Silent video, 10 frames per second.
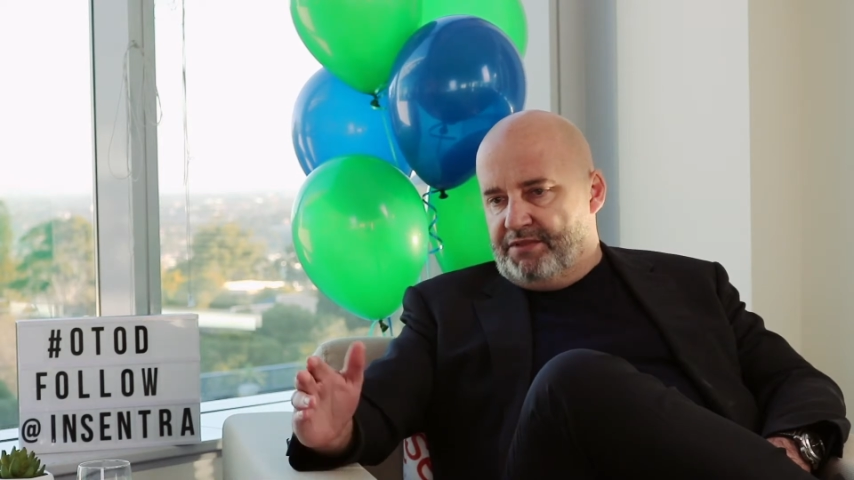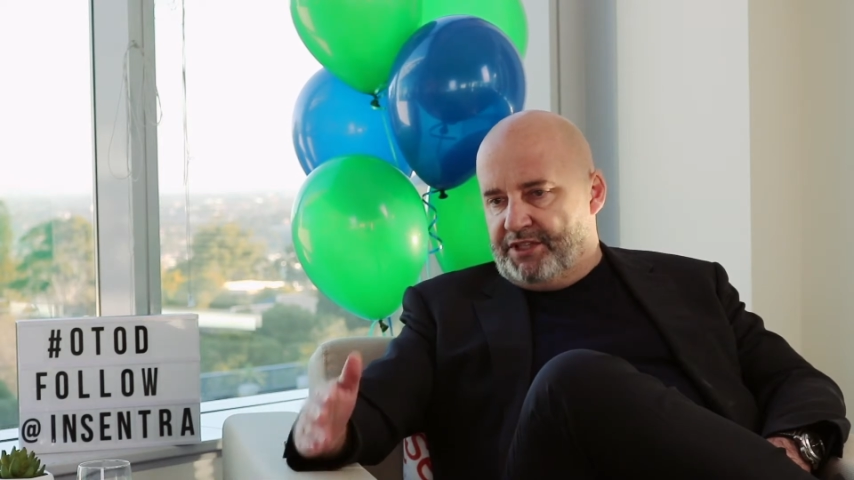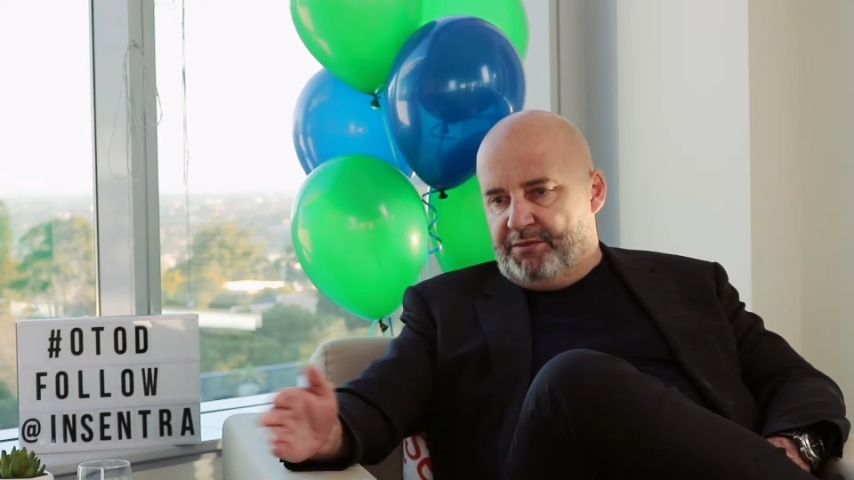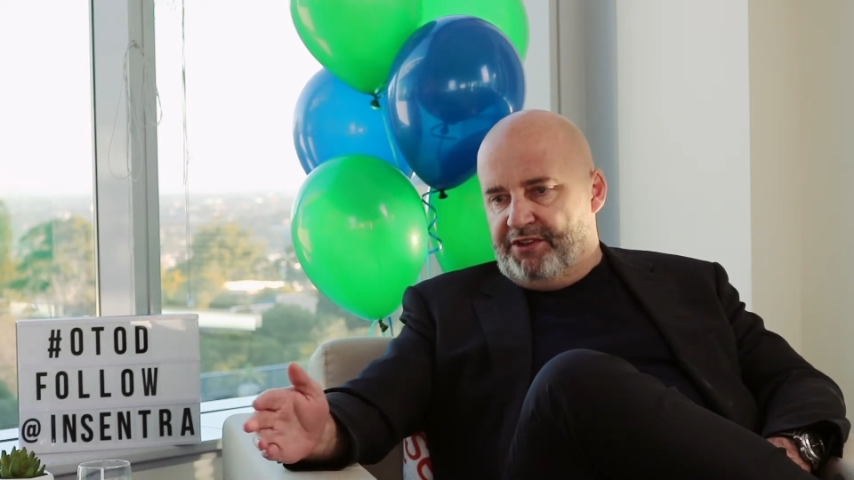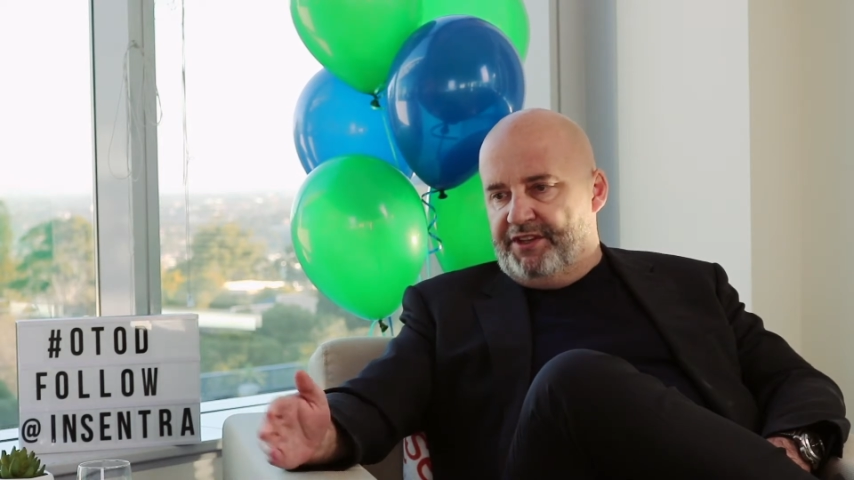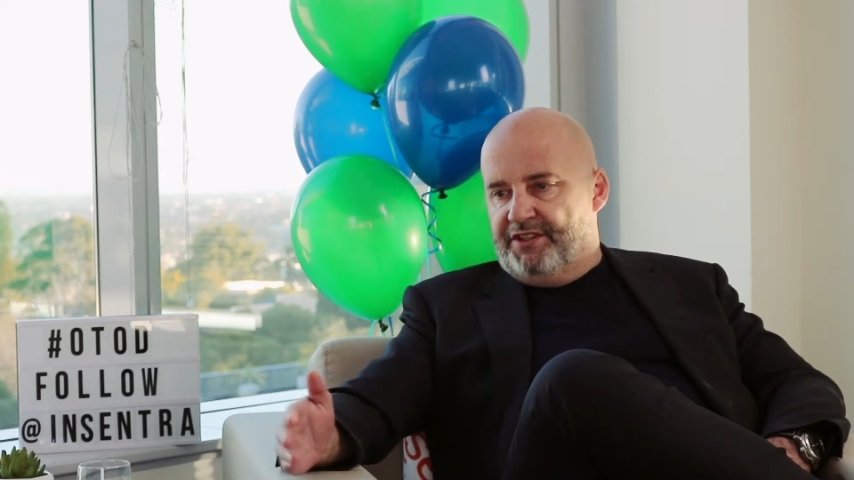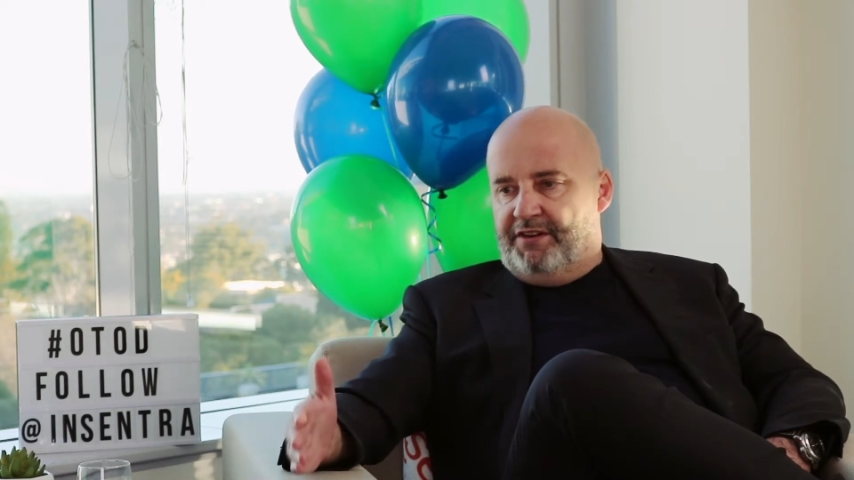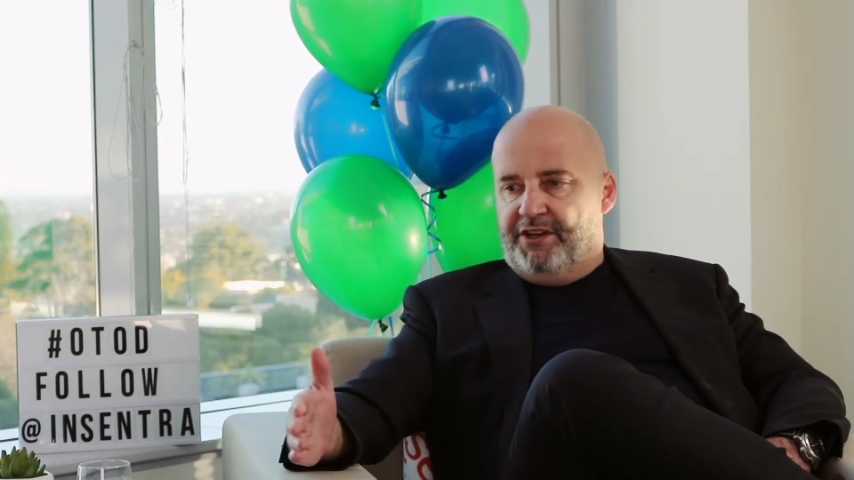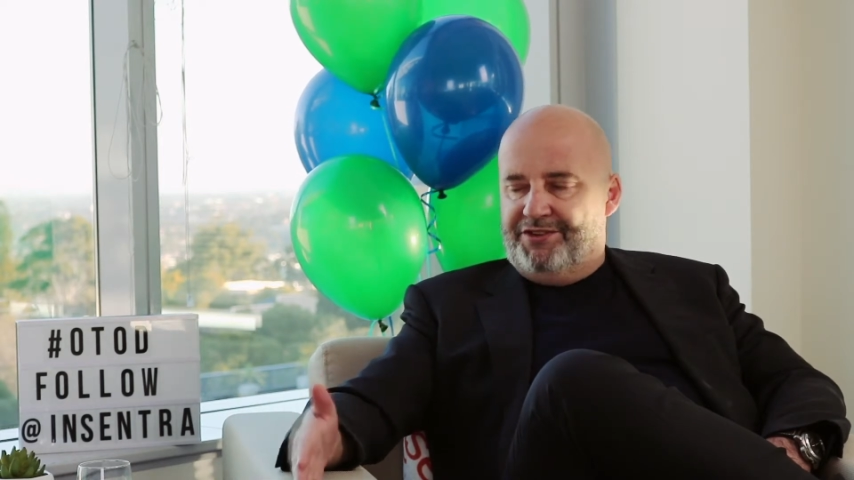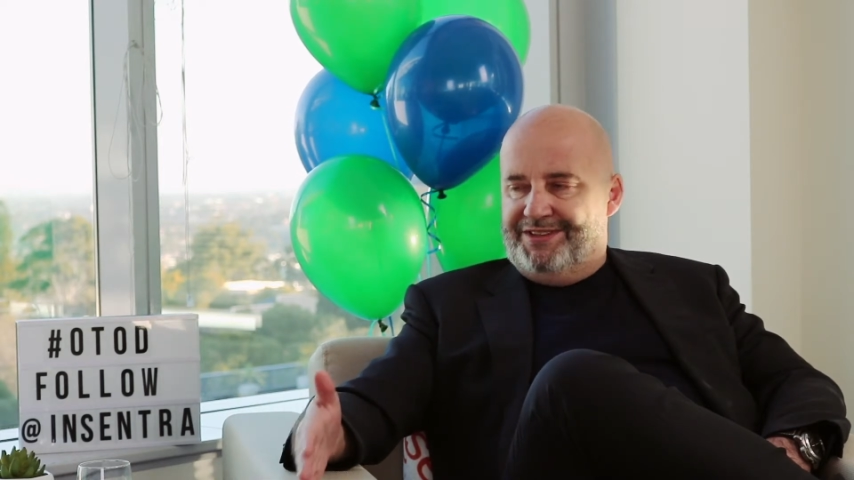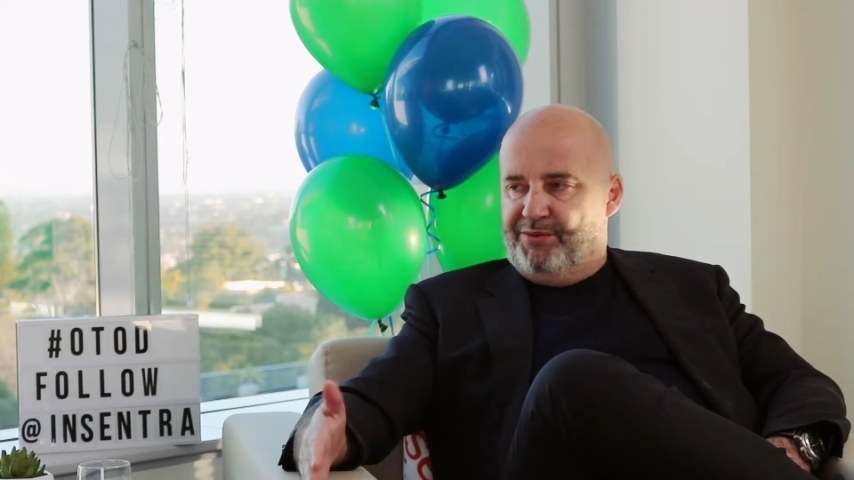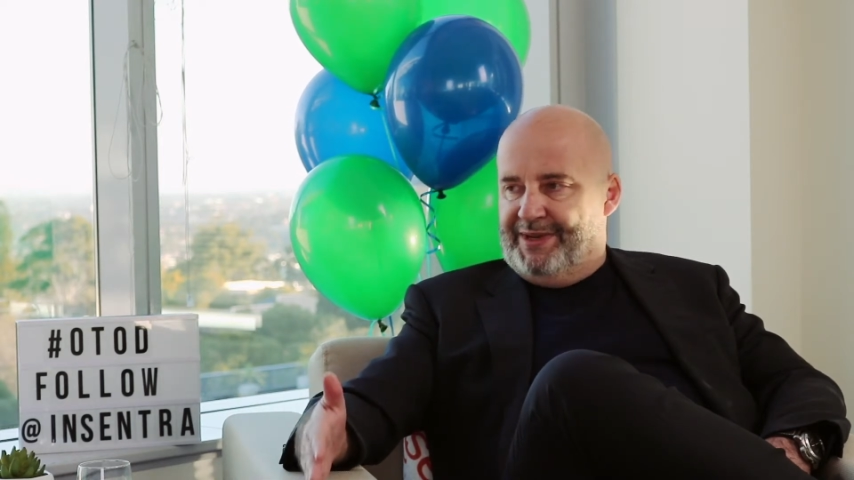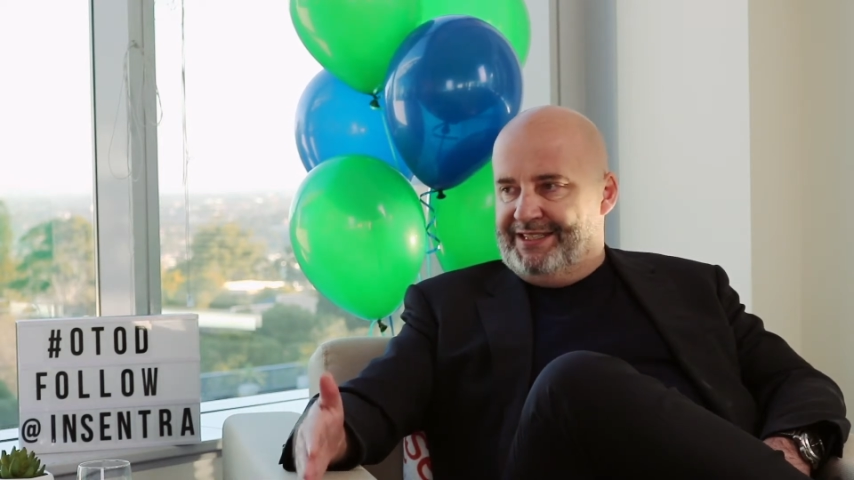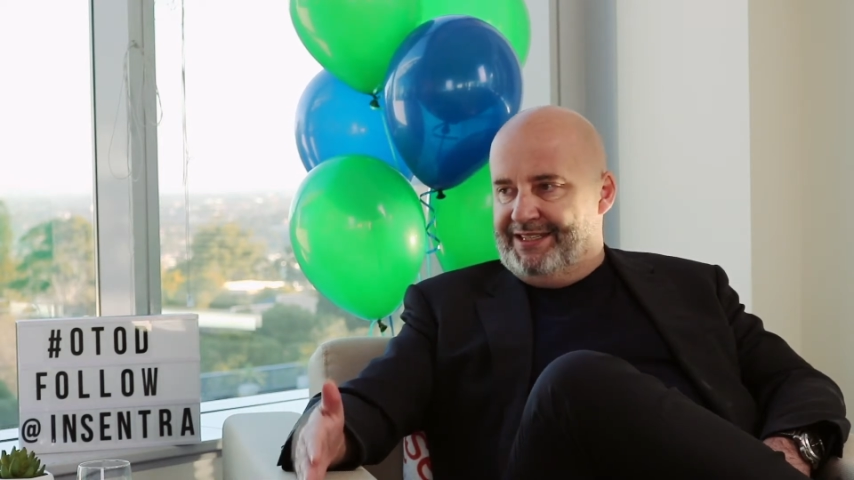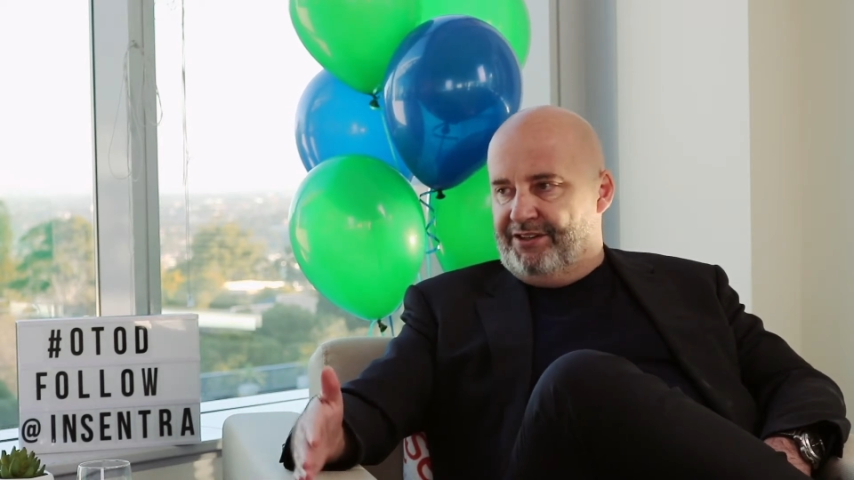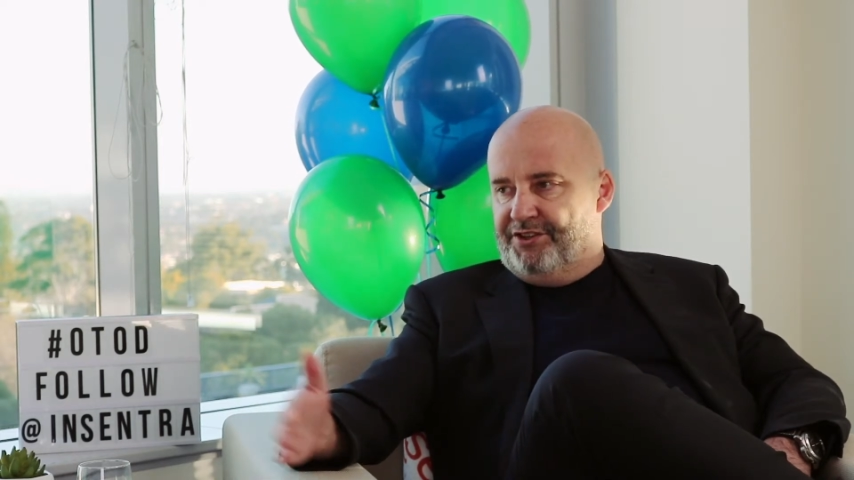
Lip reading: somewhere in the region of 120 to